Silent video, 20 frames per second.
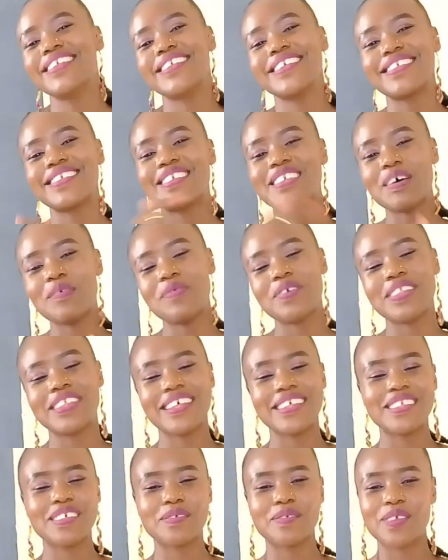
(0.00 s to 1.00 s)
Just tap on
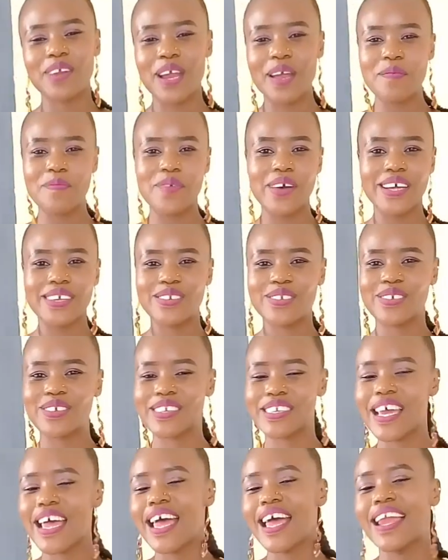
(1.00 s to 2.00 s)
that subscribe
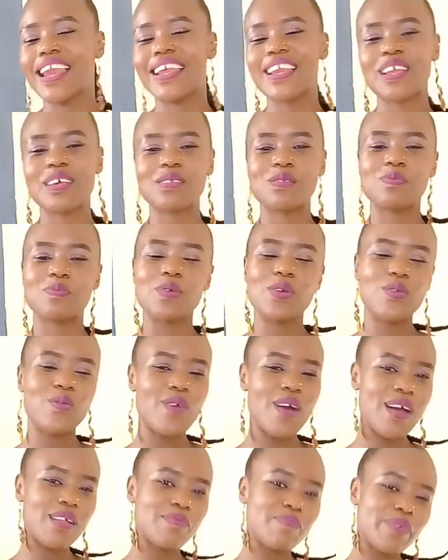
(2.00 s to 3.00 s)
button and let us be
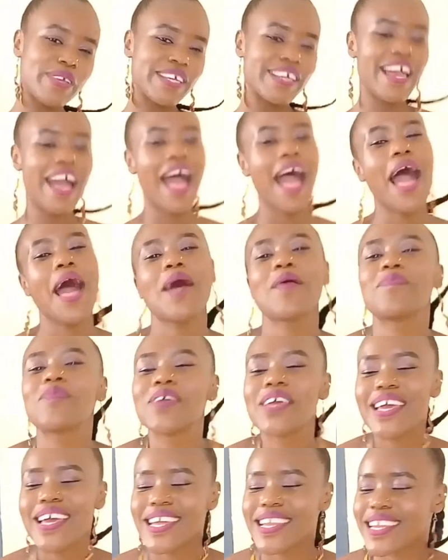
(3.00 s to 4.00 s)
one big
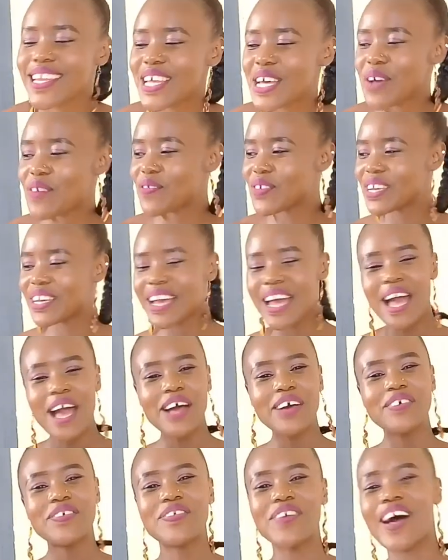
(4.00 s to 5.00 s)
happy and loving
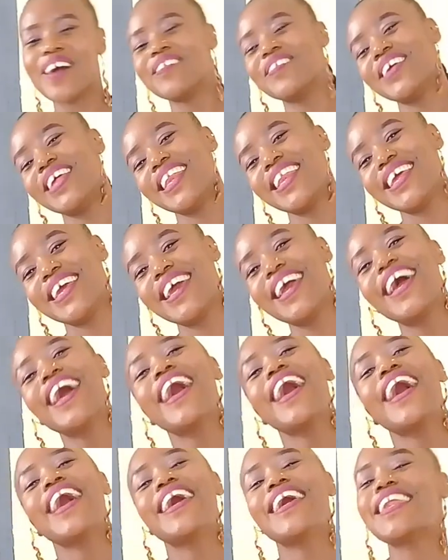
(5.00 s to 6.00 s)
family.
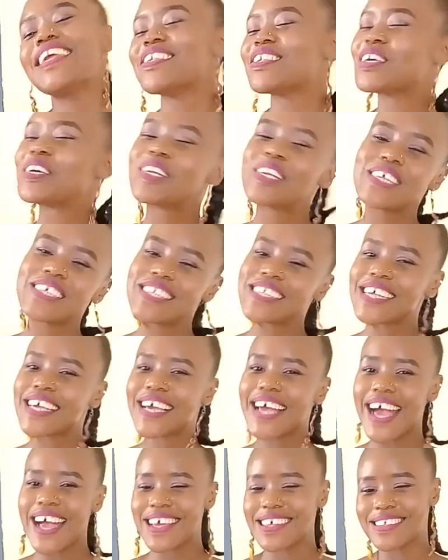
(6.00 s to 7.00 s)
And as I always
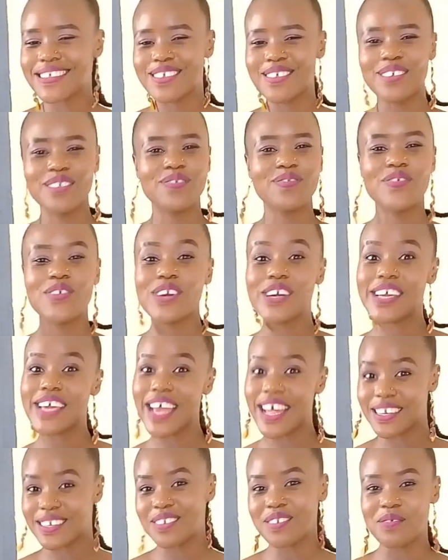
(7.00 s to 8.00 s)
say, guys, don't
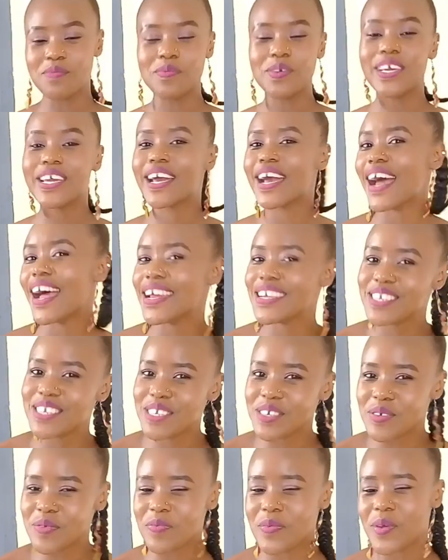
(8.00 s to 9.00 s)
forget to be kind
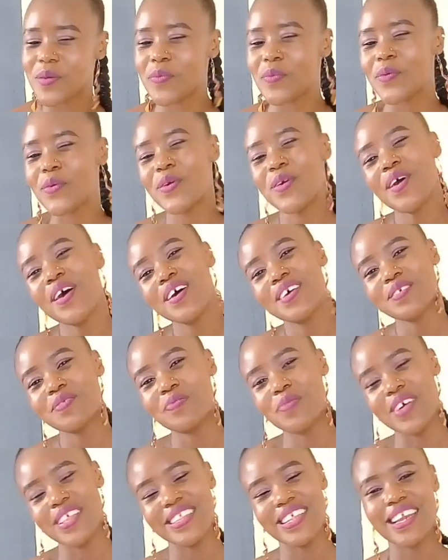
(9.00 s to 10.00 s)
to people,
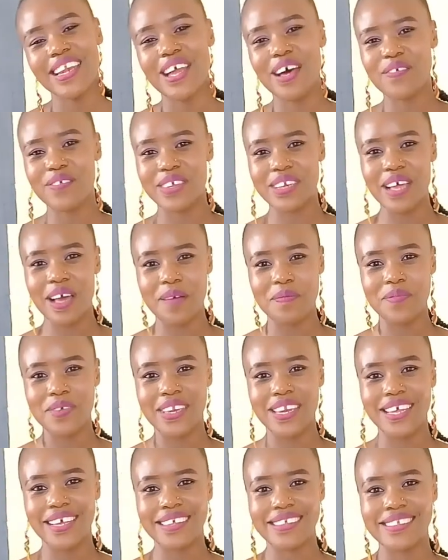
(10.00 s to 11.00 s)
spread the love and
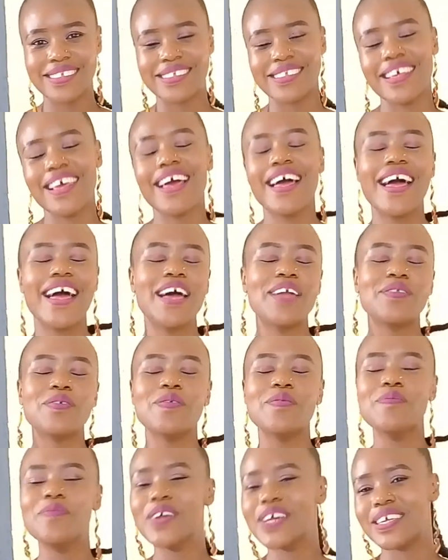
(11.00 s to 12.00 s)
happiness,
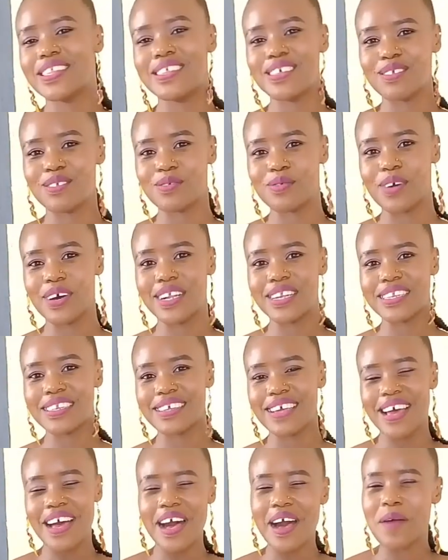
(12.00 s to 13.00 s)
and make this world
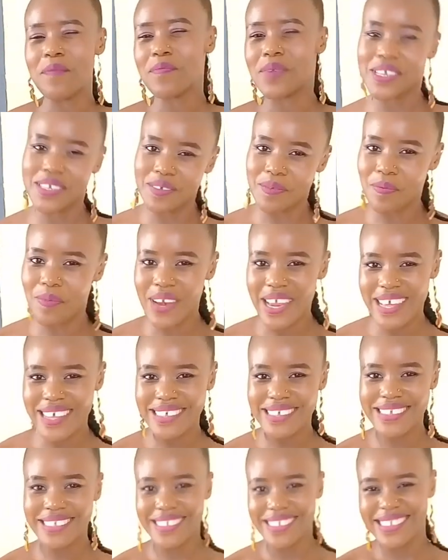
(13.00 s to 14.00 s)
a better
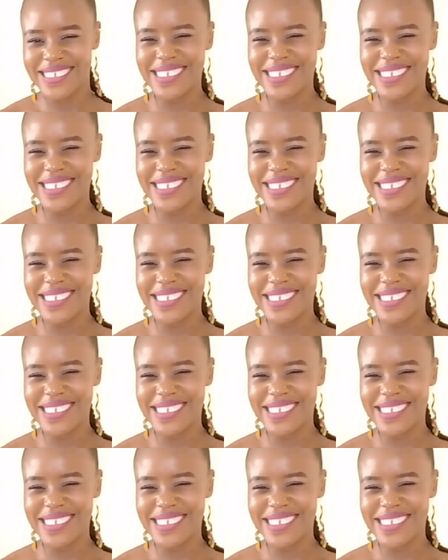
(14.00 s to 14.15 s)
place.